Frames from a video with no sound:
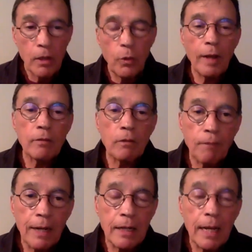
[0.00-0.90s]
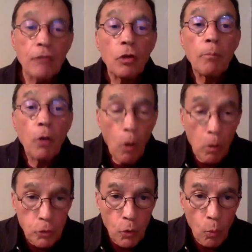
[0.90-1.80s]
you have to find a
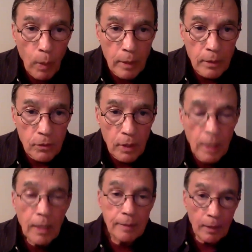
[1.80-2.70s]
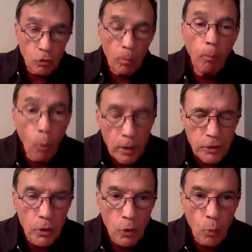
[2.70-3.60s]
subcultural wellness that
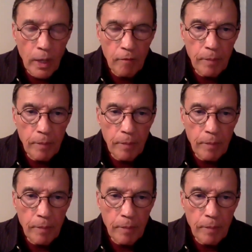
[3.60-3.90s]
supports your new way of